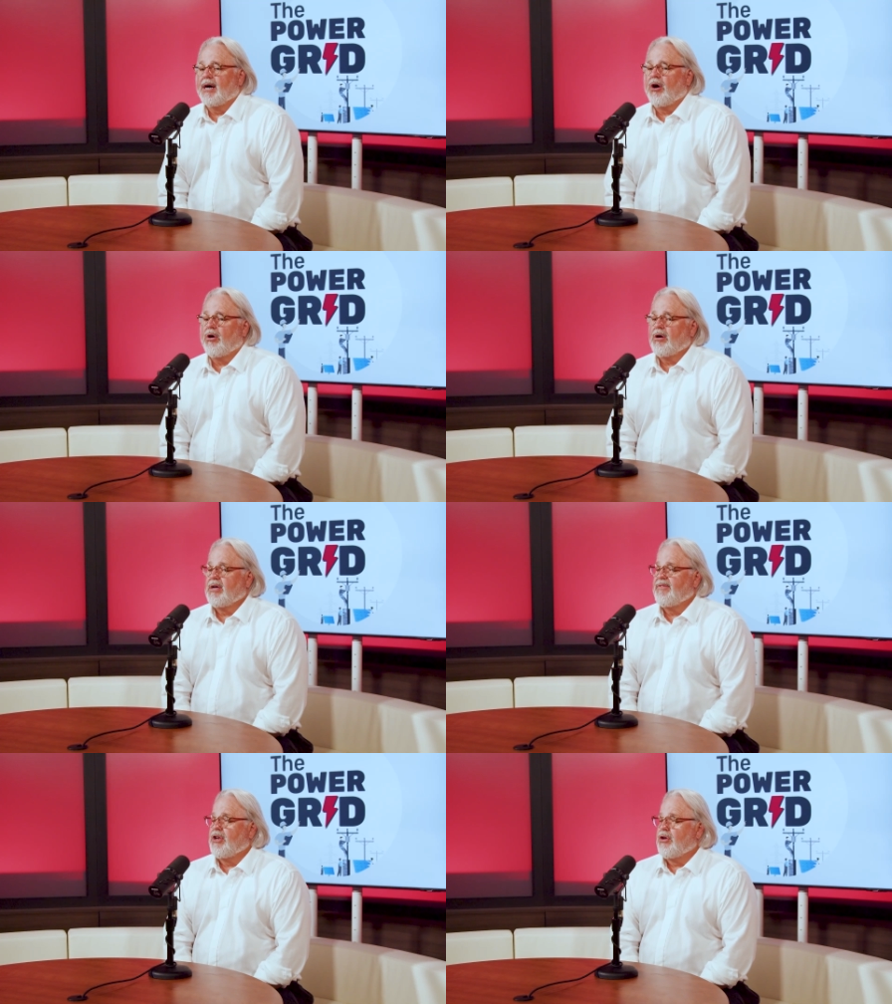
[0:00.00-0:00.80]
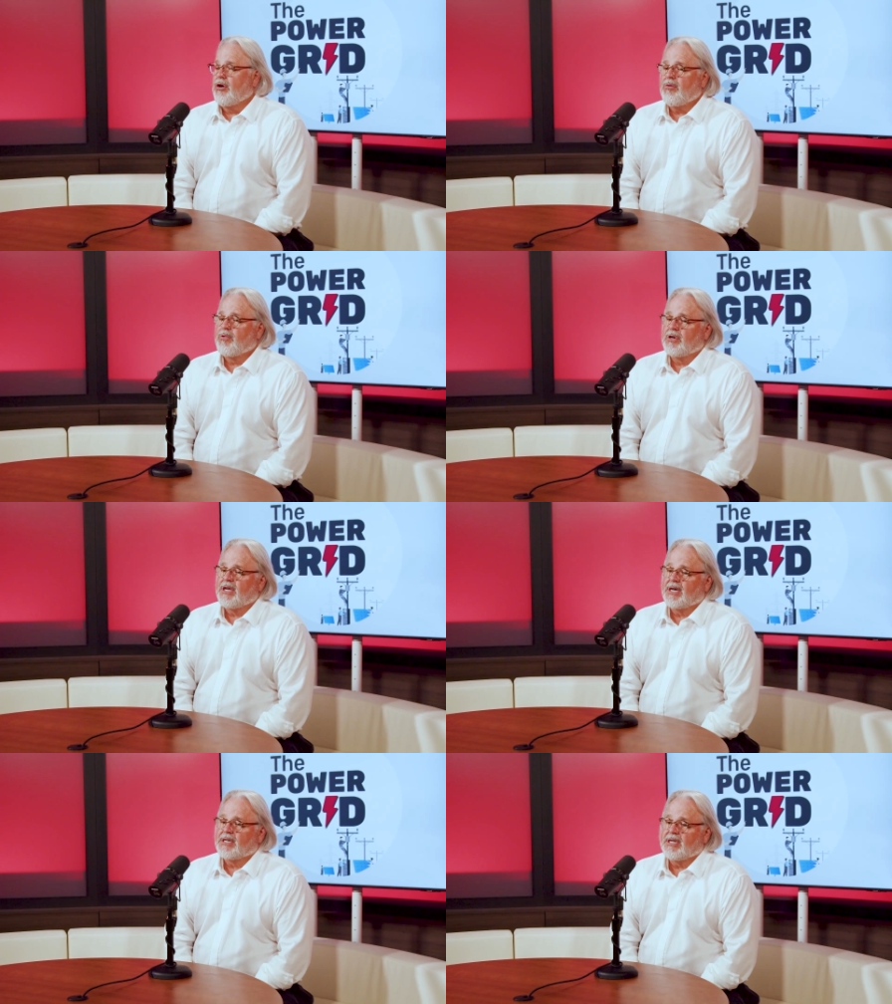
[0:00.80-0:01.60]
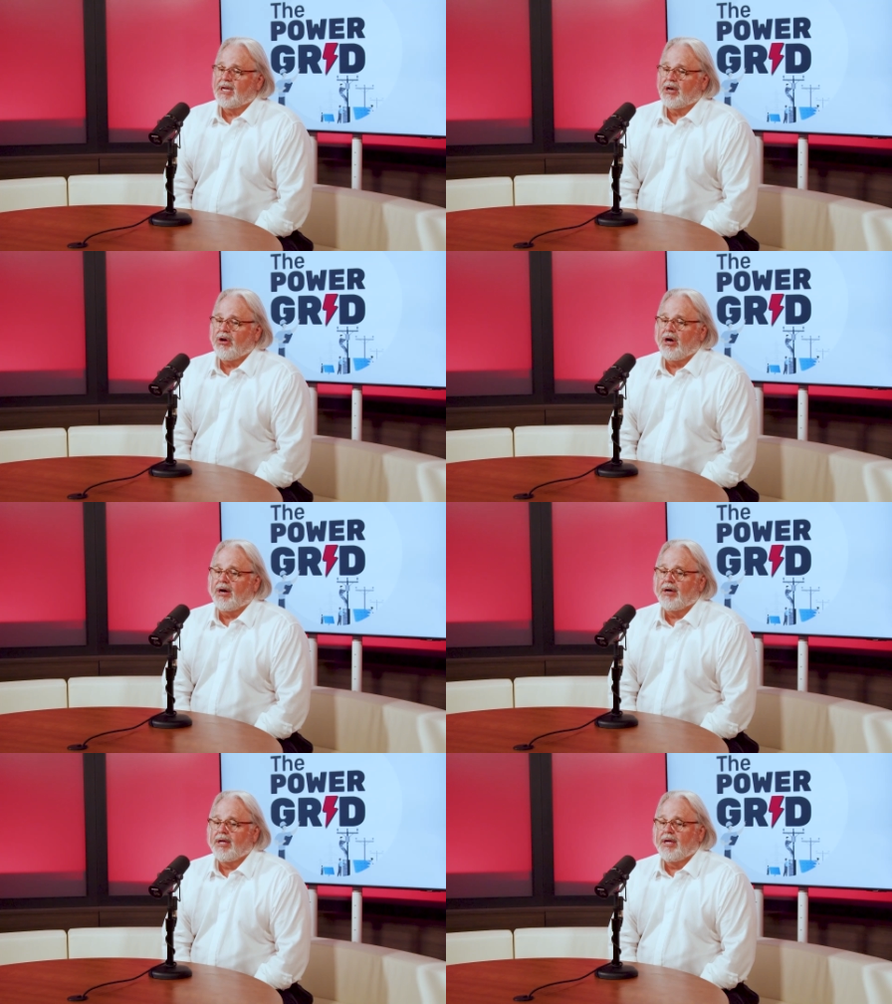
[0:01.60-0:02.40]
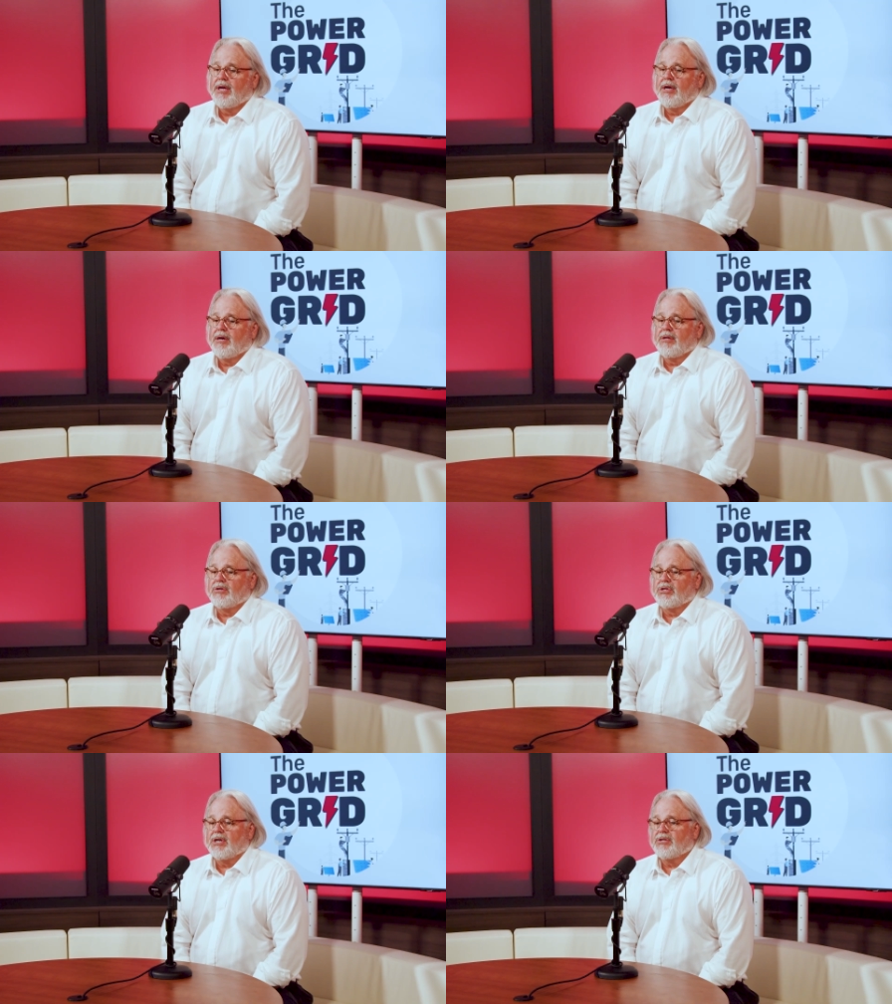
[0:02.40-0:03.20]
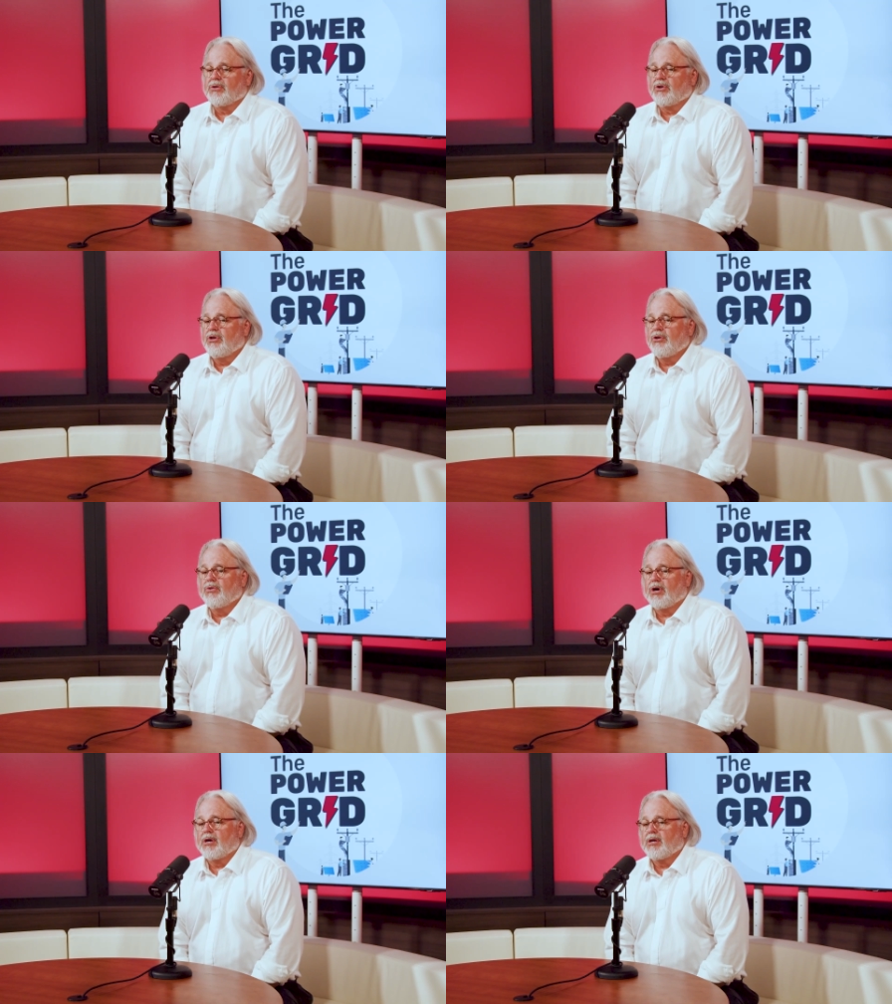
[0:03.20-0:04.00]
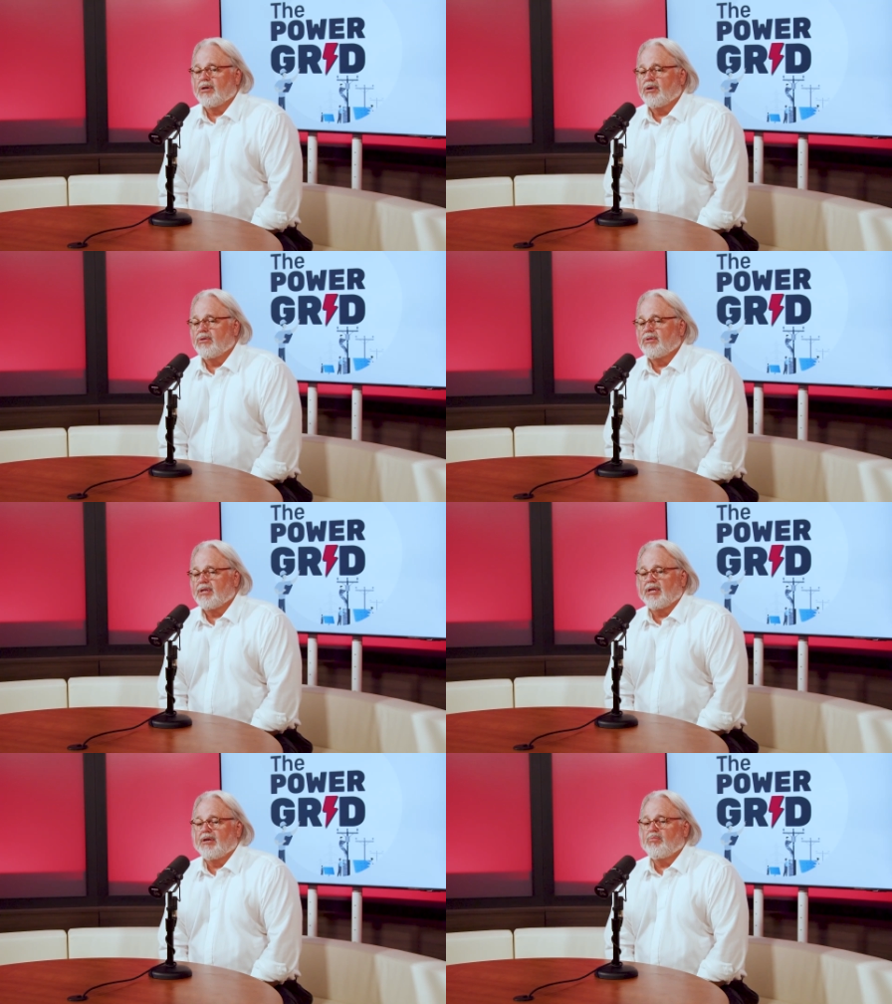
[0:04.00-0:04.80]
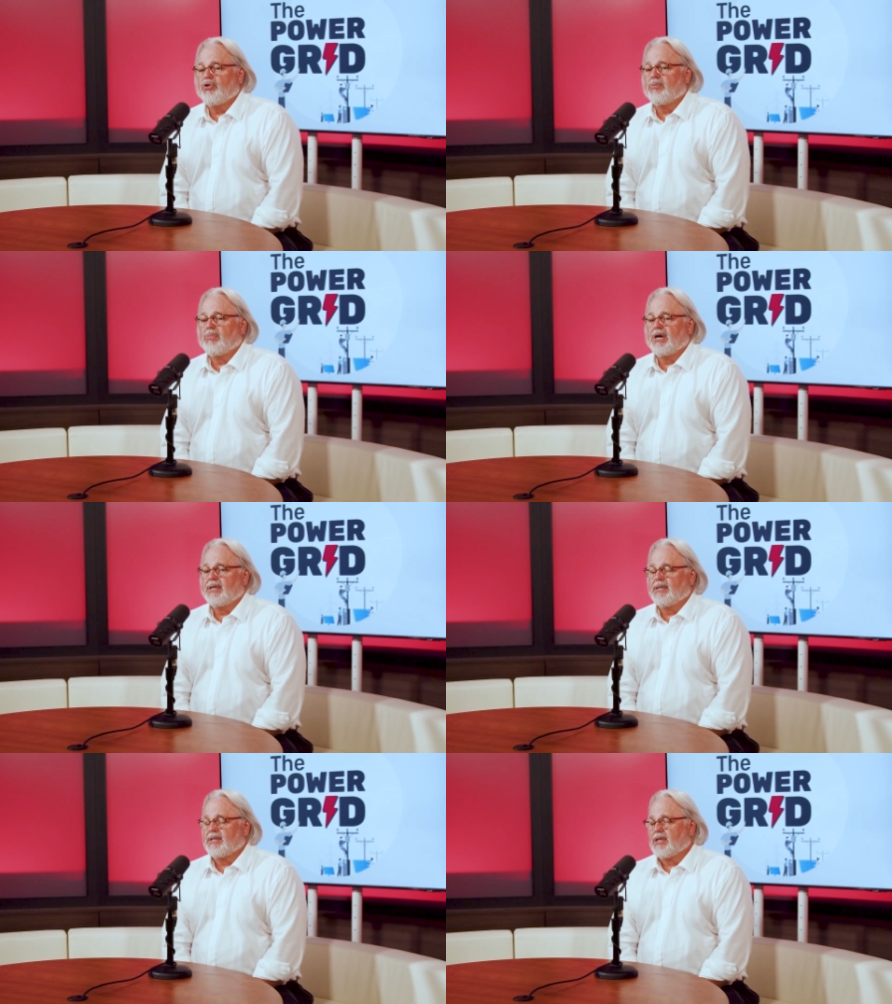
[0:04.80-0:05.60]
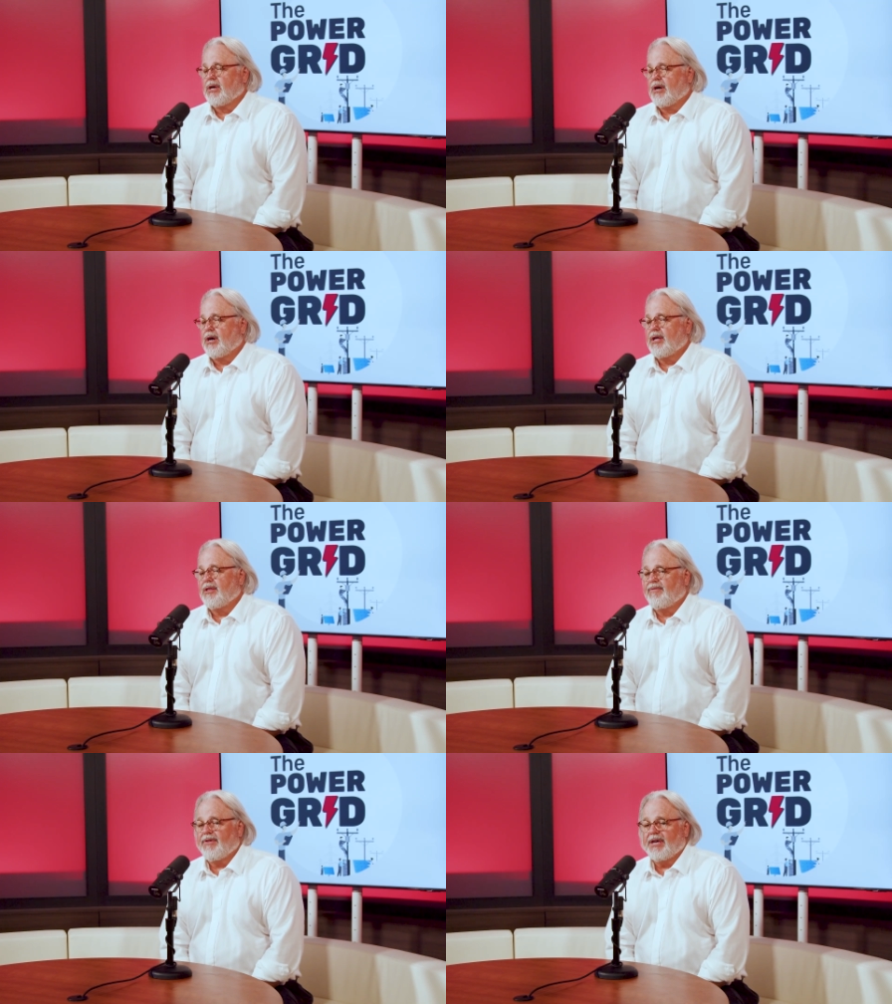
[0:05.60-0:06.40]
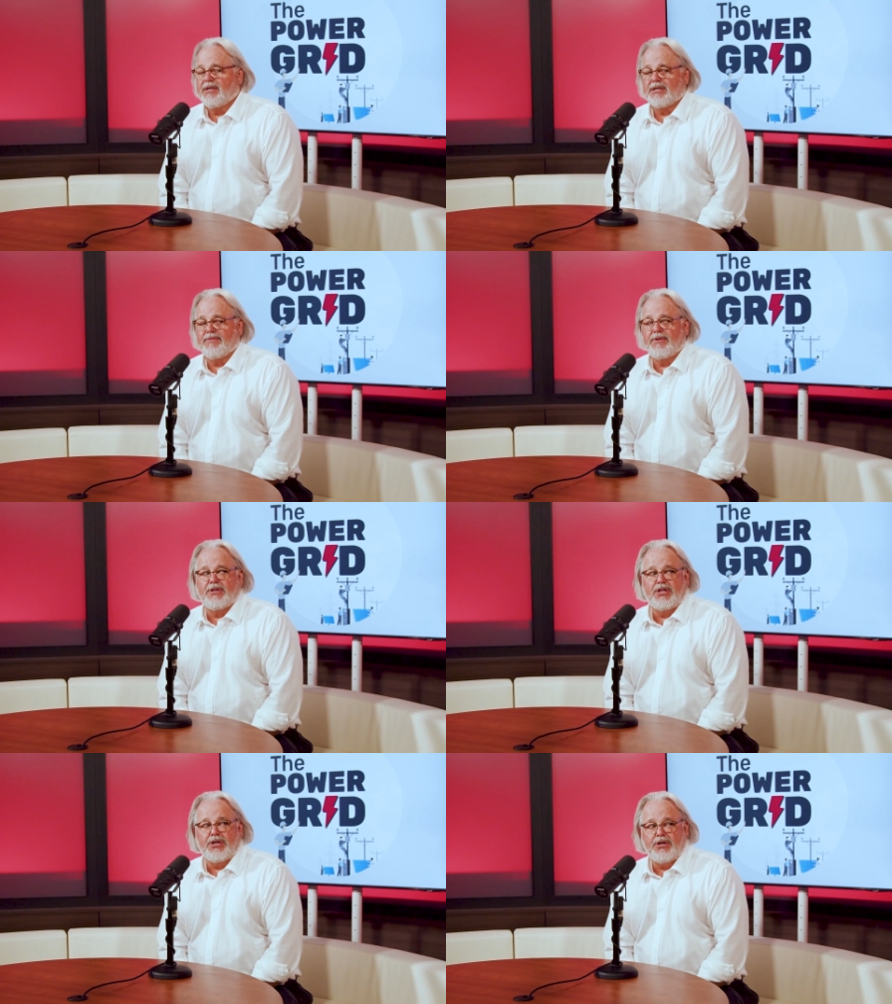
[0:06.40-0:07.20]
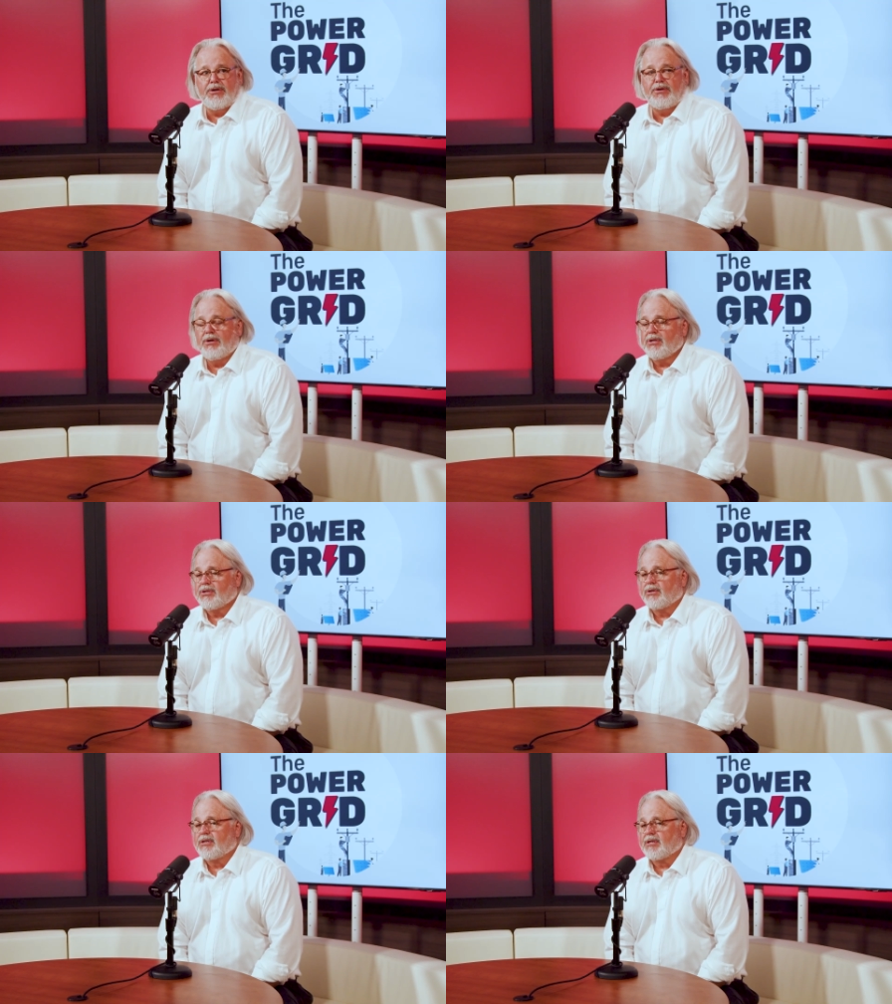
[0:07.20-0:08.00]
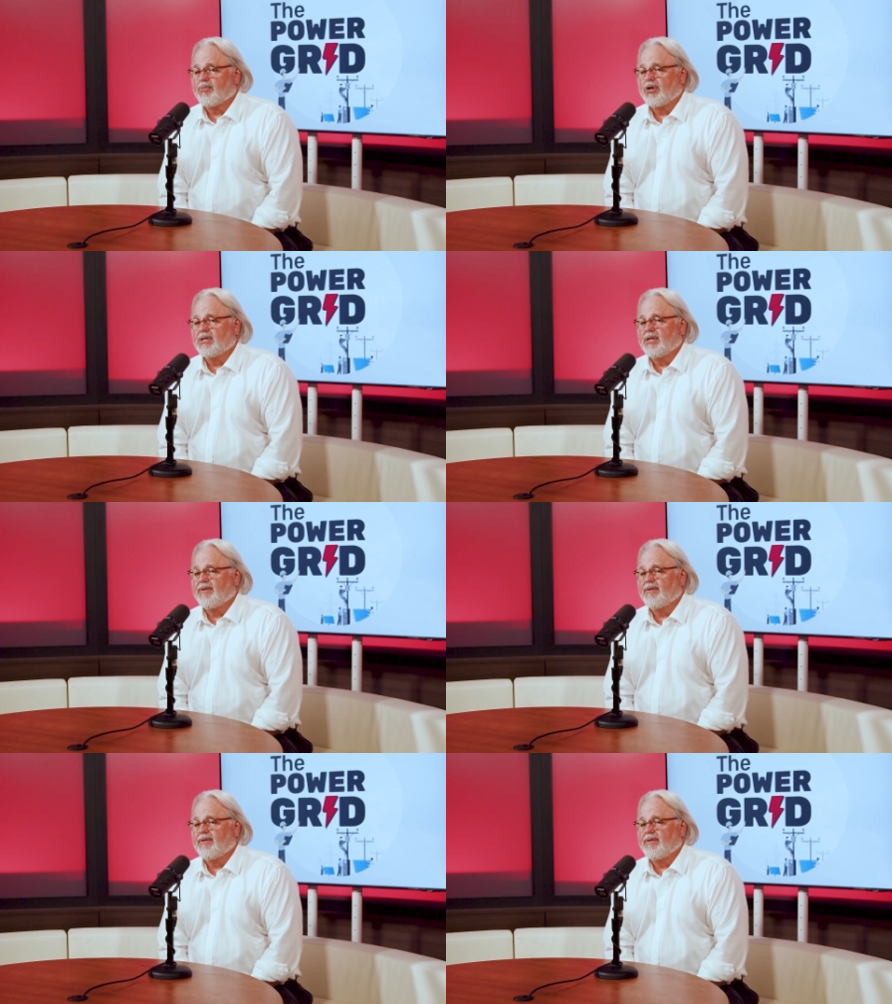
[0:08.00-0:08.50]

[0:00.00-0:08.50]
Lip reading: or even no protection at all. There's also QR codes and input buttons on the face of the new surge suppression